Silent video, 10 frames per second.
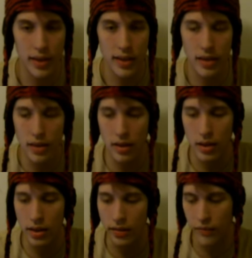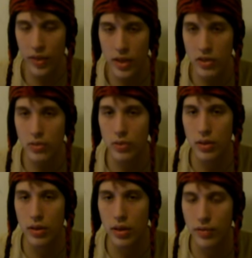in the finished
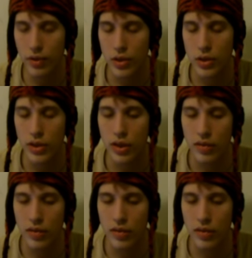version